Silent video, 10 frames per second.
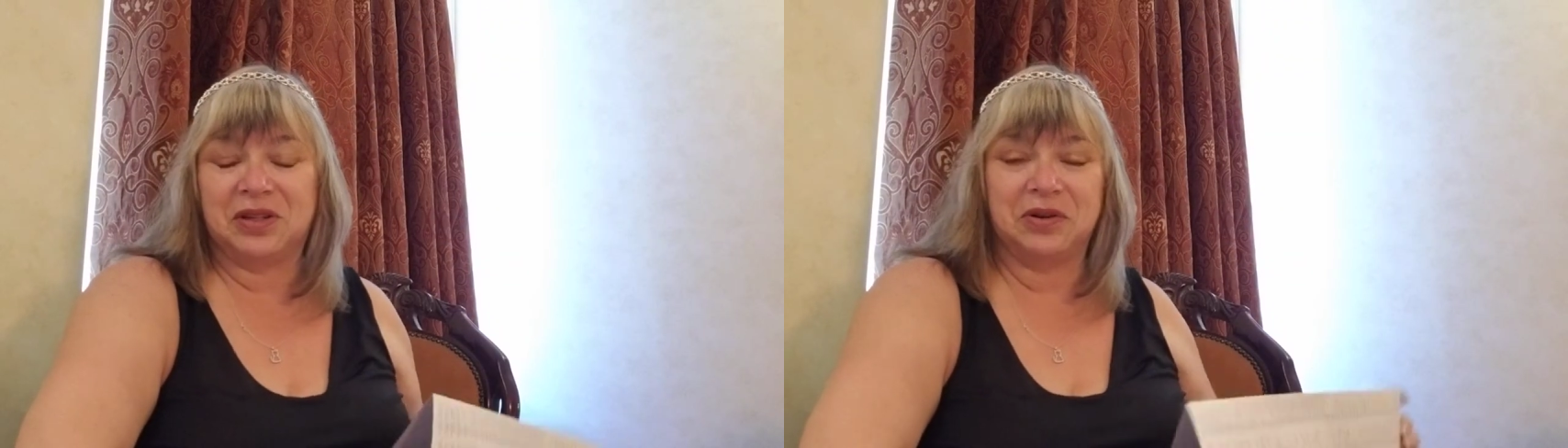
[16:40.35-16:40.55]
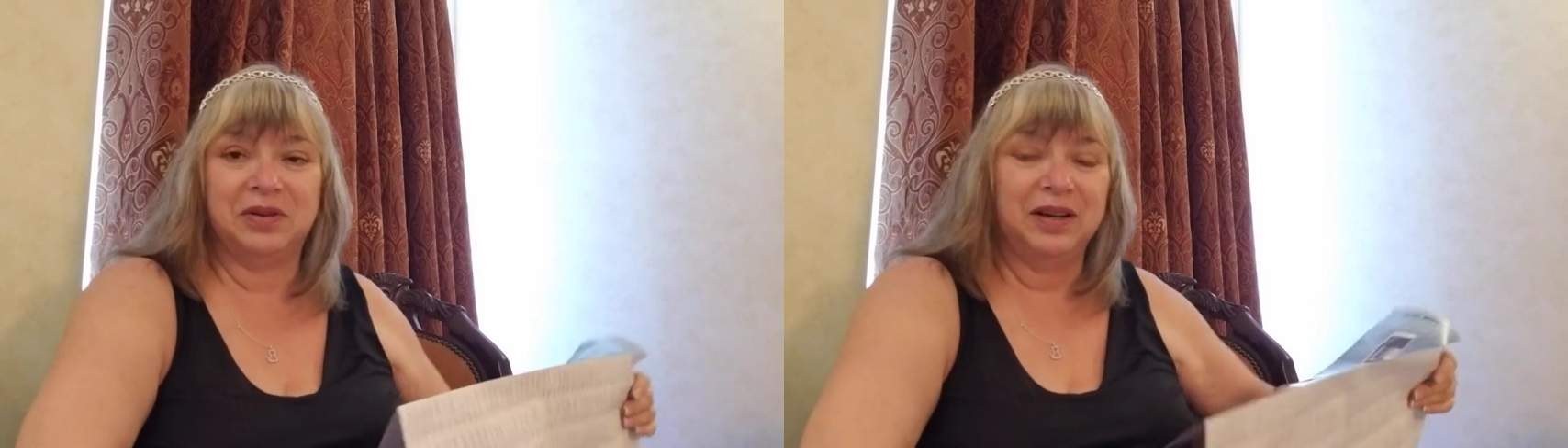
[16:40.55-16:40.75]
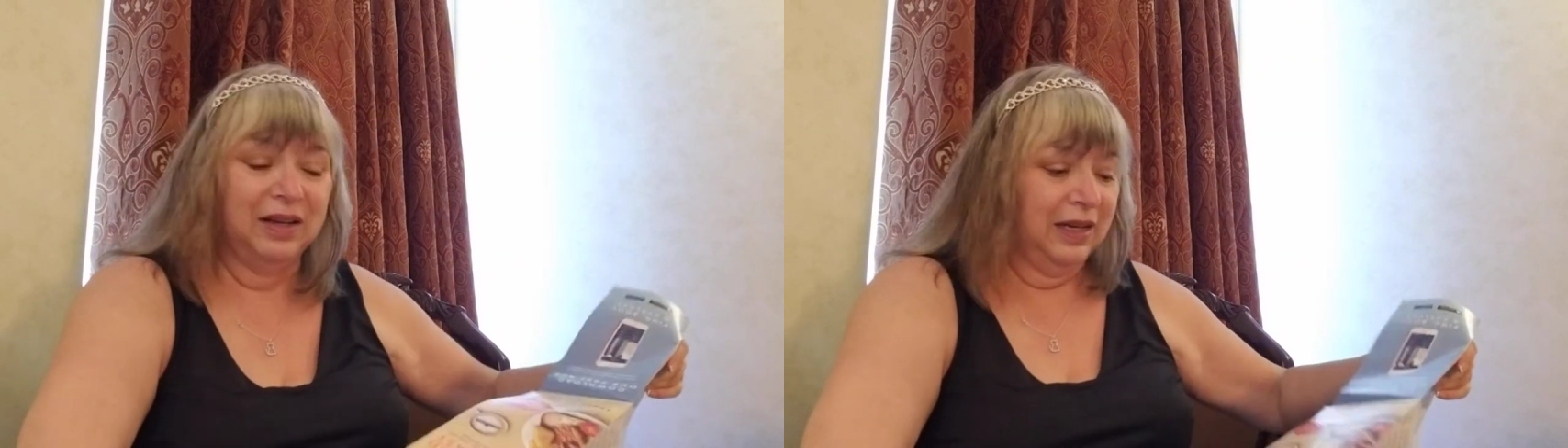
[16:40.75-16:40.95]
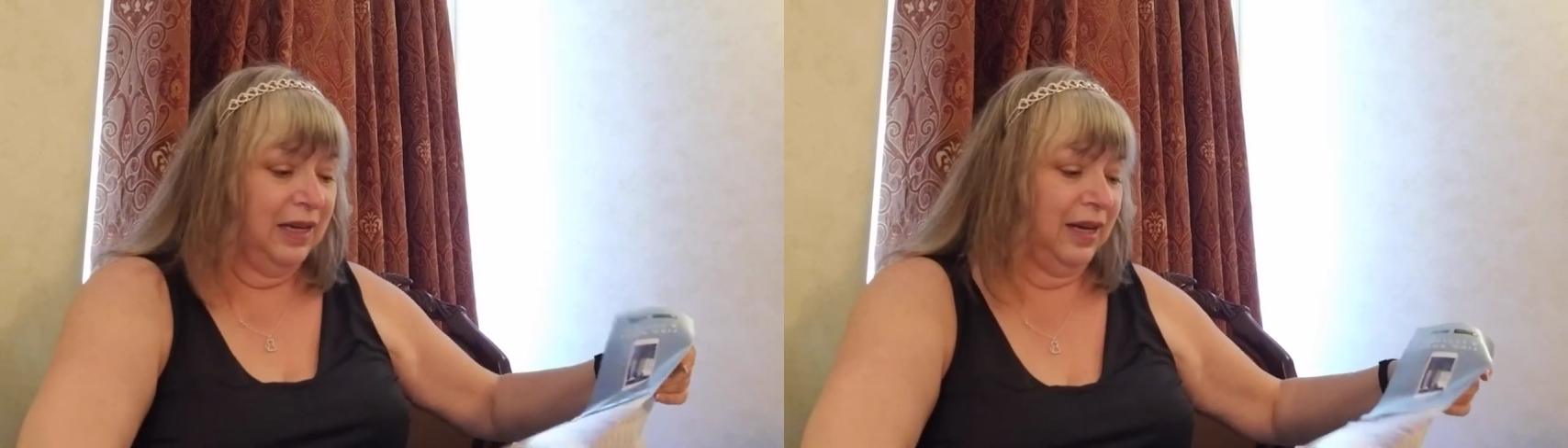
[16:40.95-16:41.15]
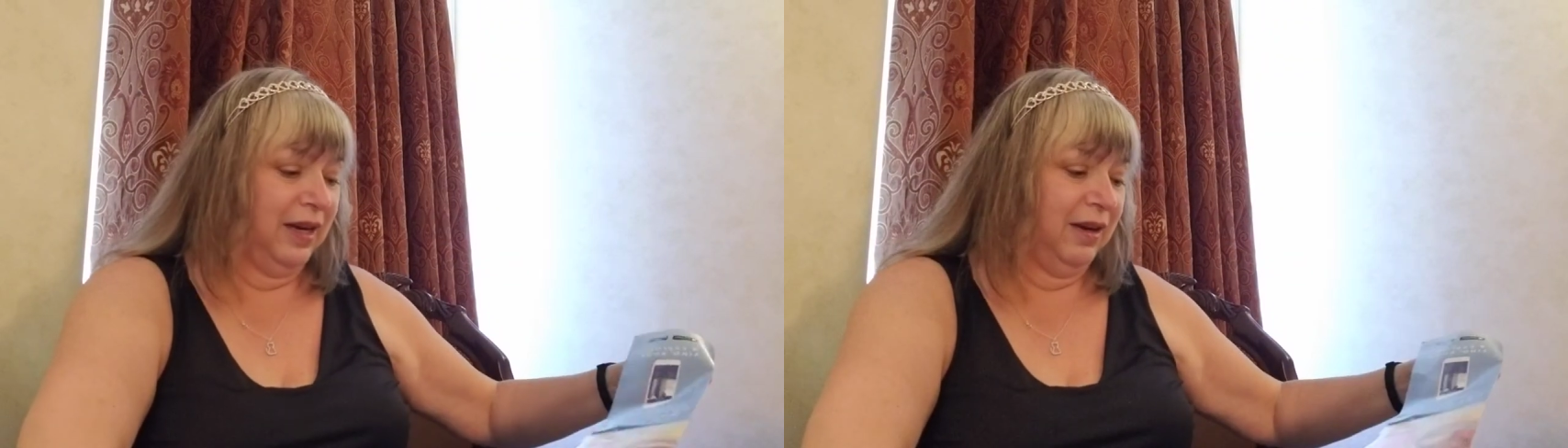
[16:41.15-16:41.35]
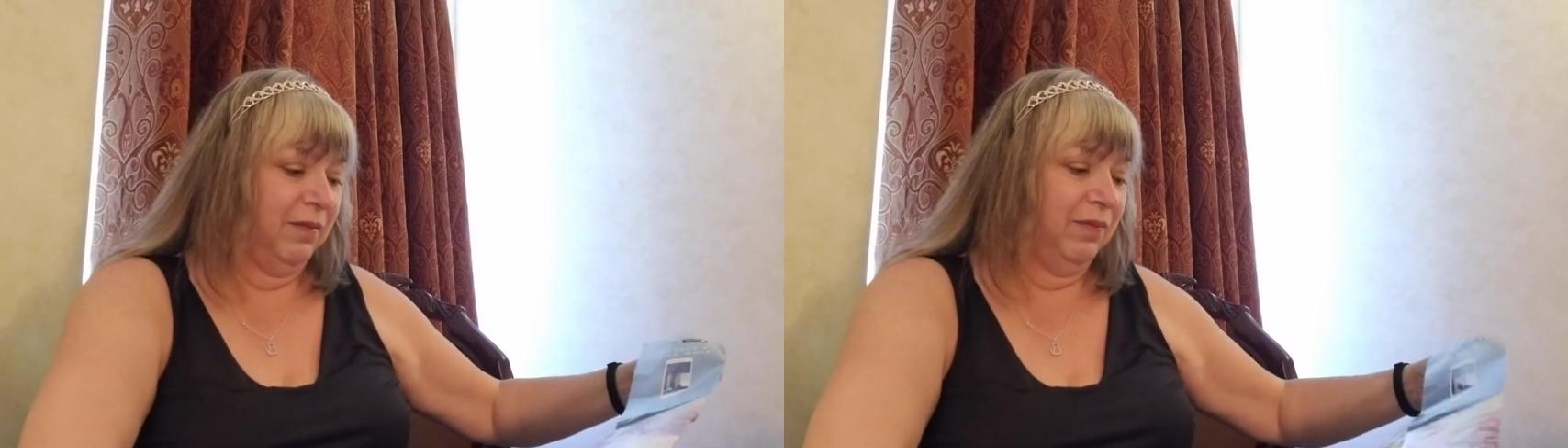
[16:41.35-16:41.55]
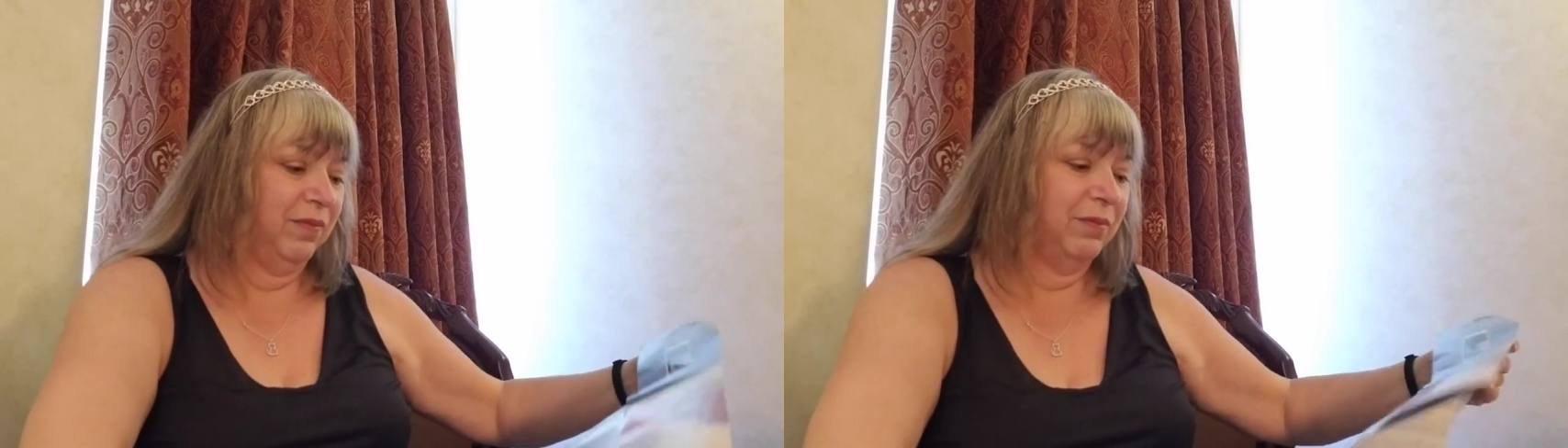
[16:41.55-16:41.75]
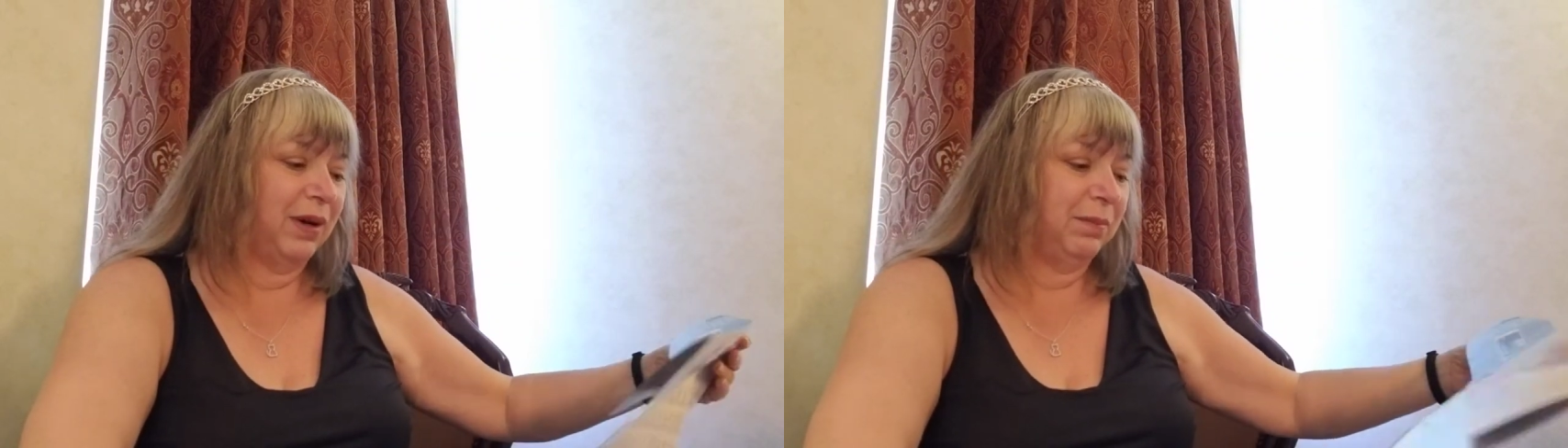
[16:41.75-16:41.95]
So,
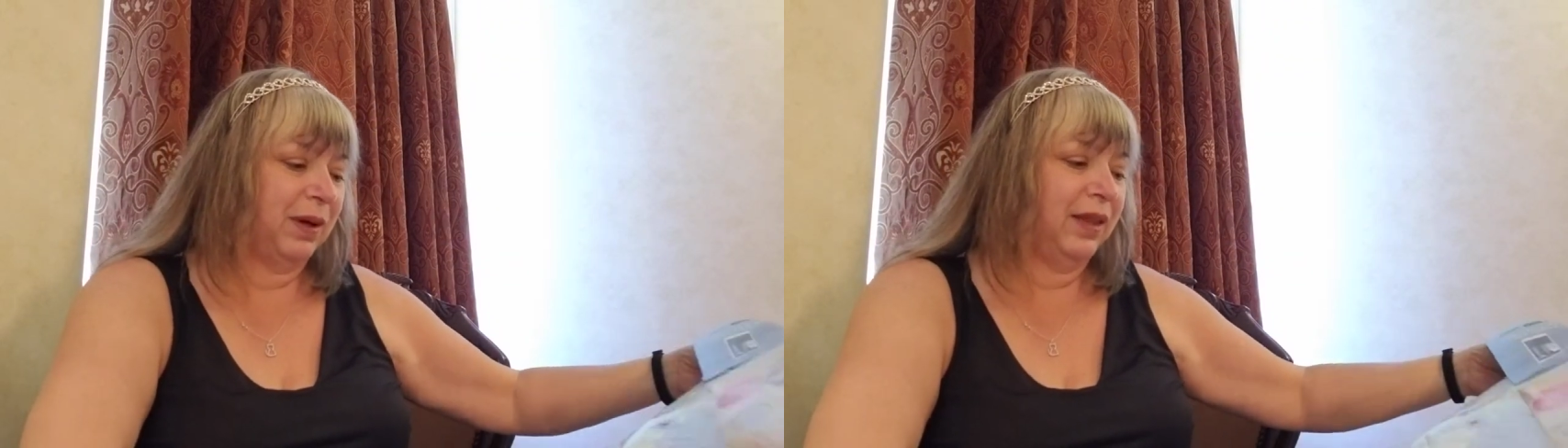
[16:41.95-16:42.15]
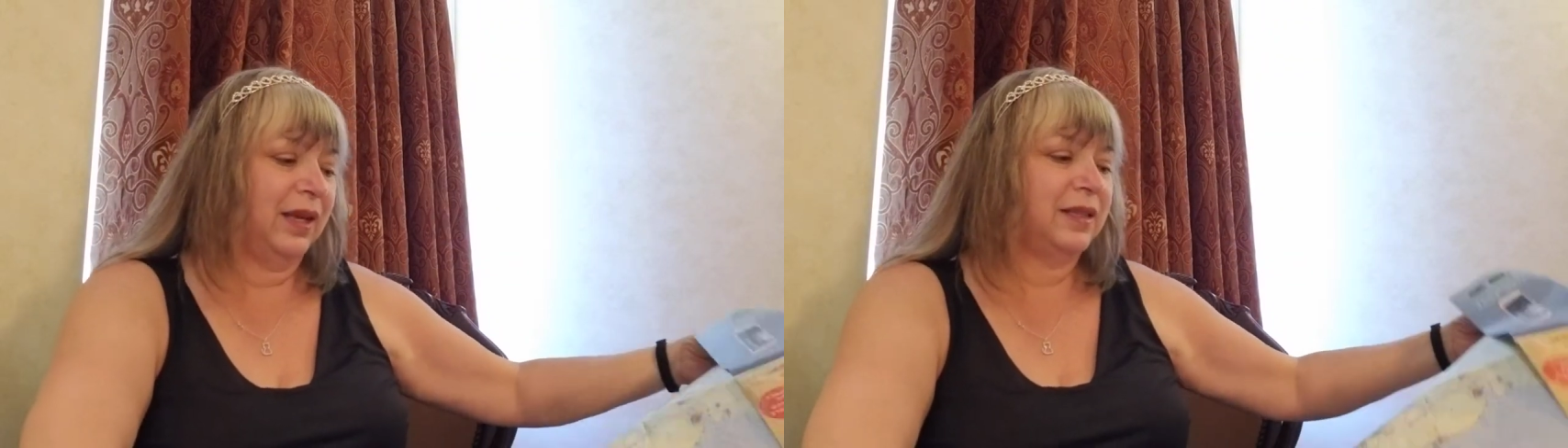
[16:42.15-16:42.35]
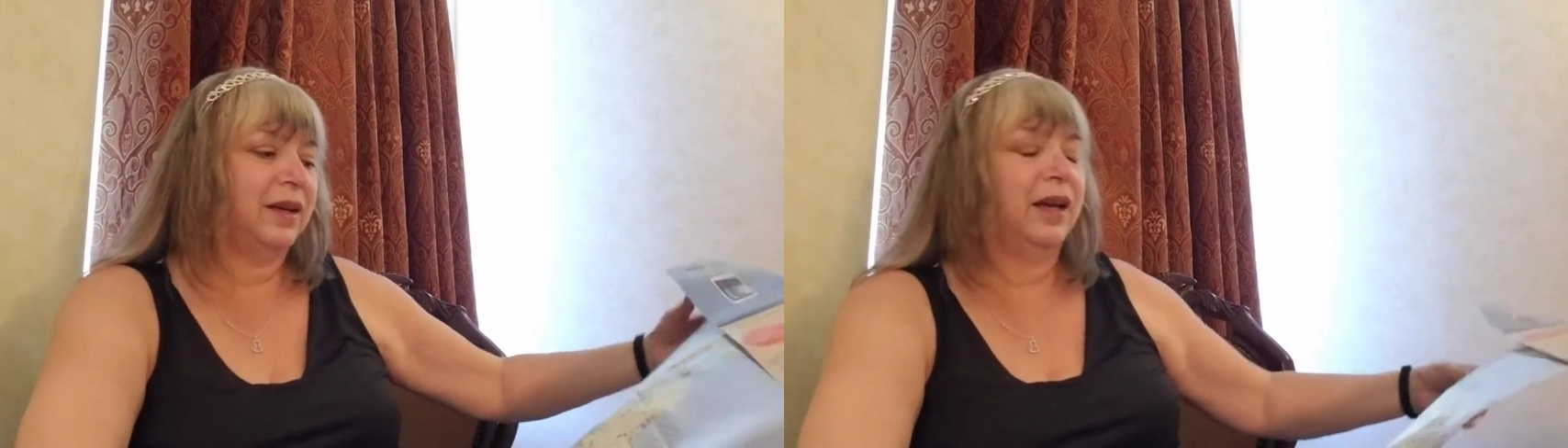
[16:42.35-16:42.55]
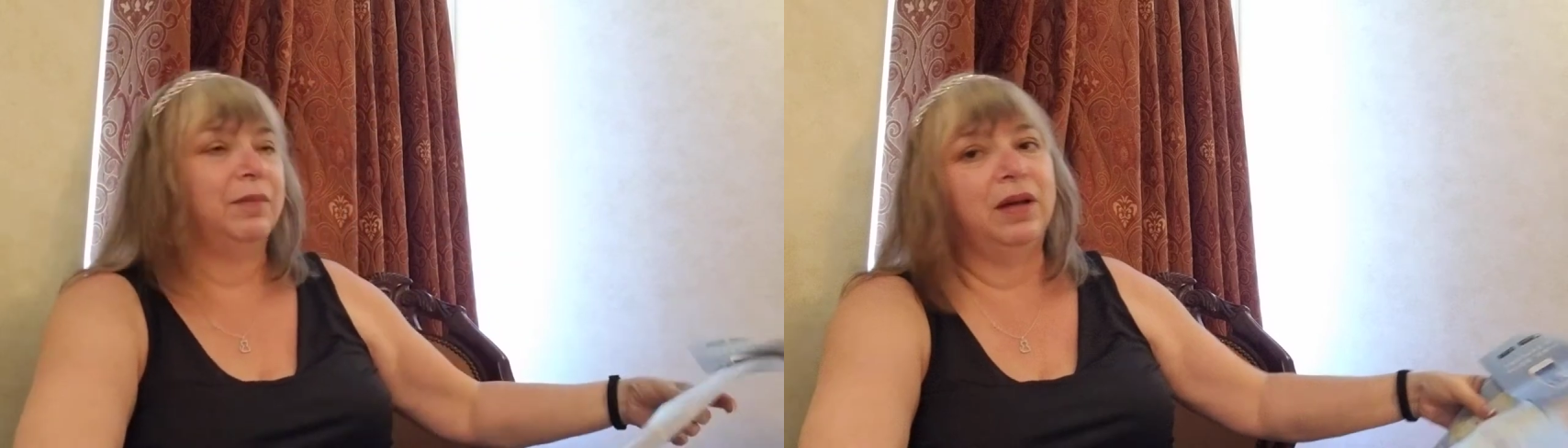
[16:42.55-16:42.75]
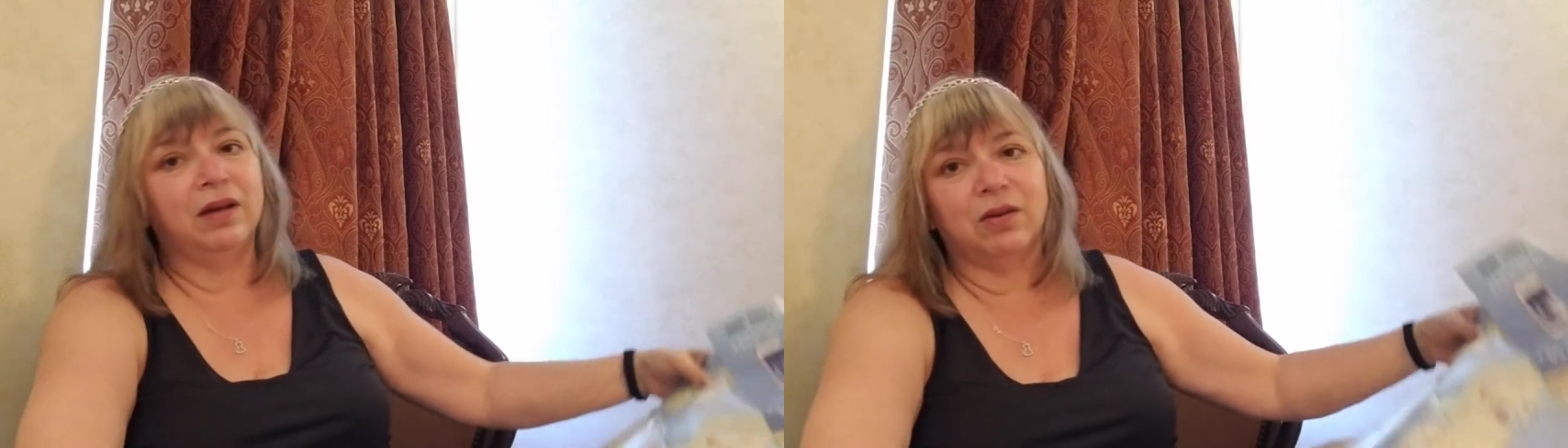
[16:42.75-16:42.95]
but by that time,